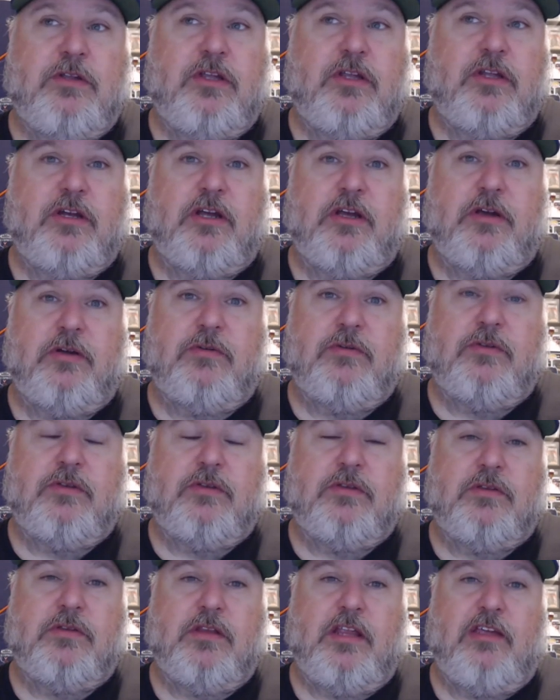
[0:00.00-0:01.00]
you know,
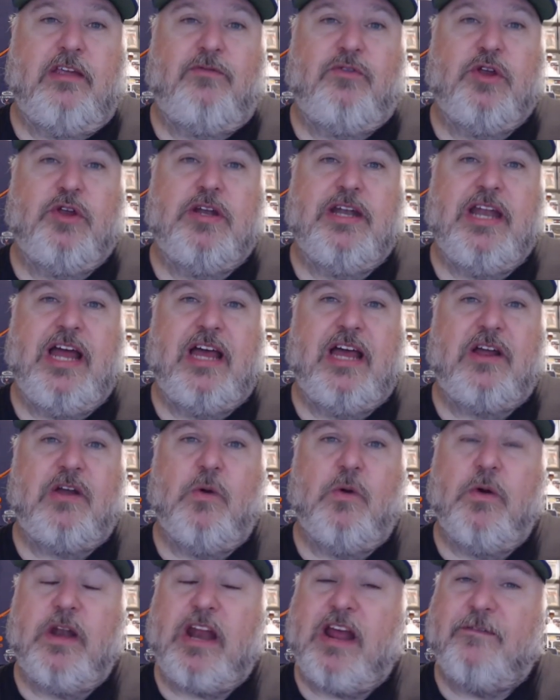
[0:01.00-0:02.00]
if you're not
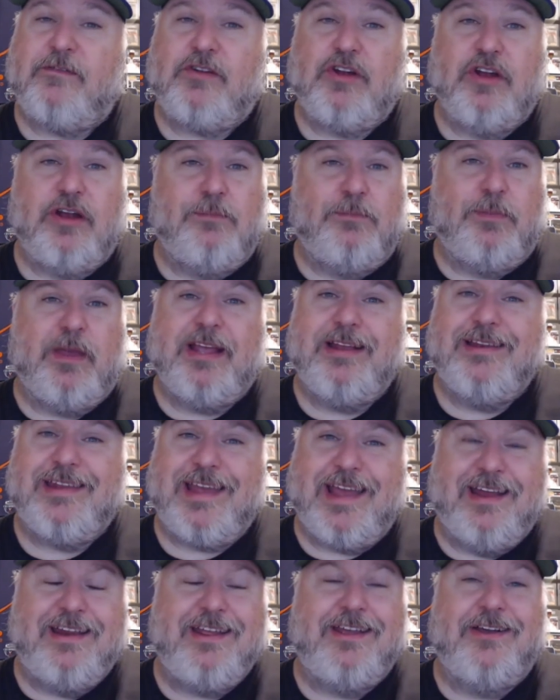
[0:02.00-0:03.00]
going after the Big
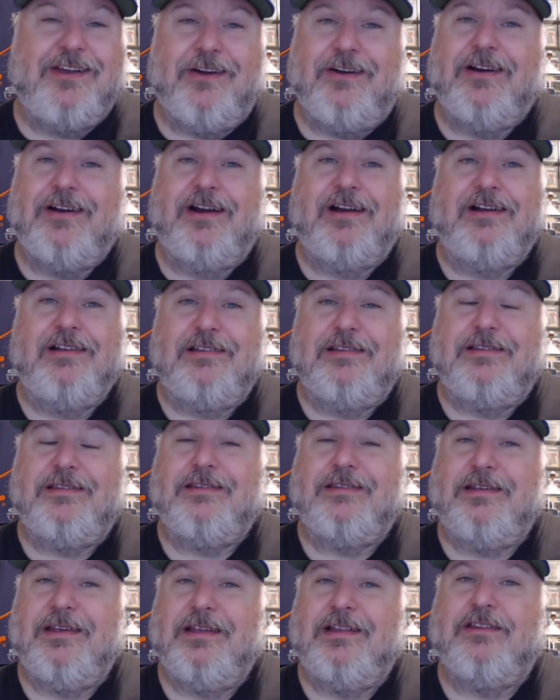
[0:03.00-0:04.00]
Daddy cards,
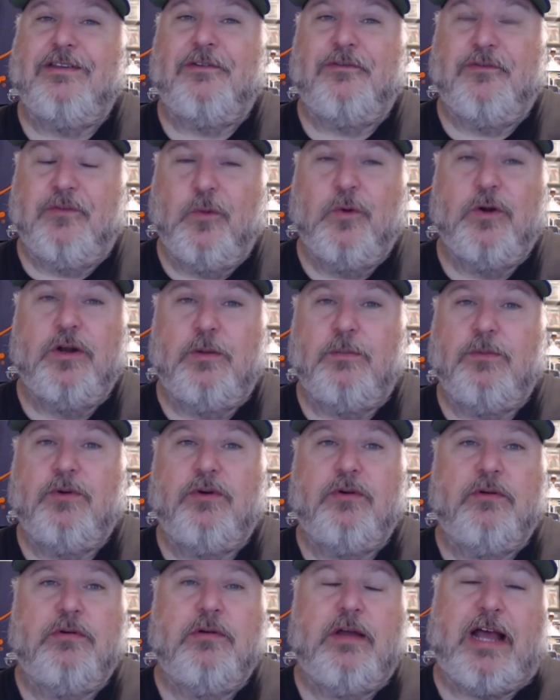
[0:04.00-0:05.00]
it's
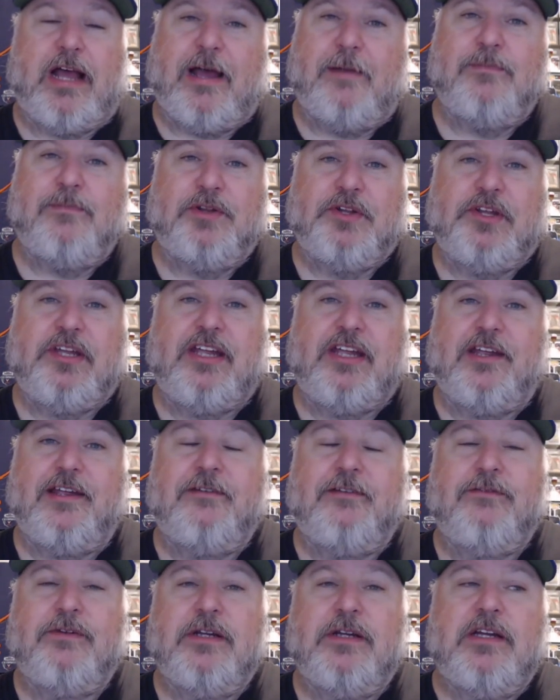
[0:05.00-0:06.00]
affordable, I believe,
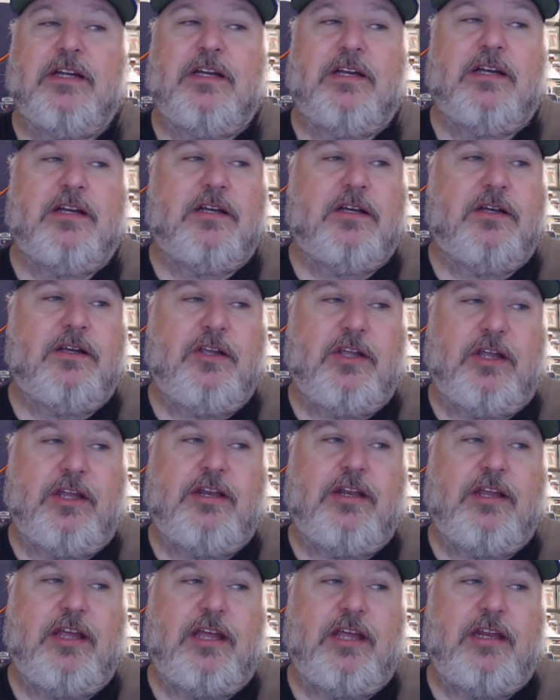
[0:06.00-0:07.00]

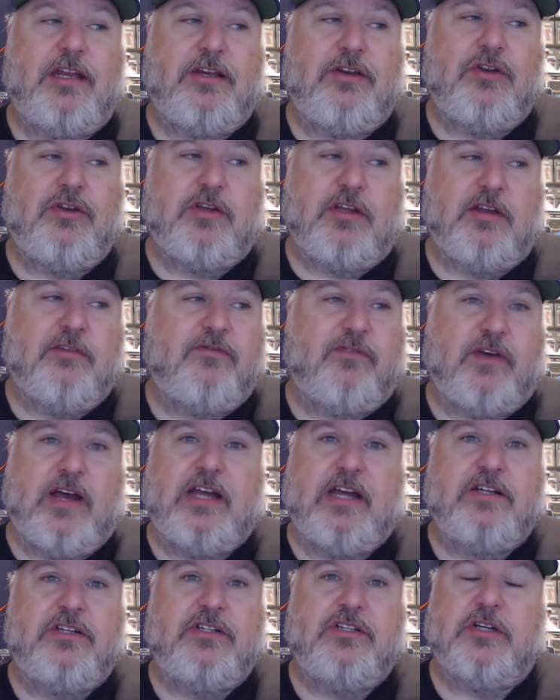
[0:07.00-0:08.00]
and you can
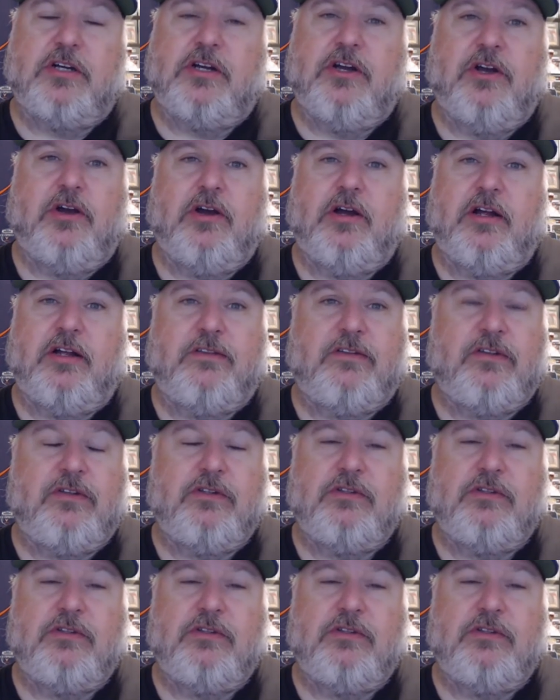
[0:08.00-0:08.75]
find your cards.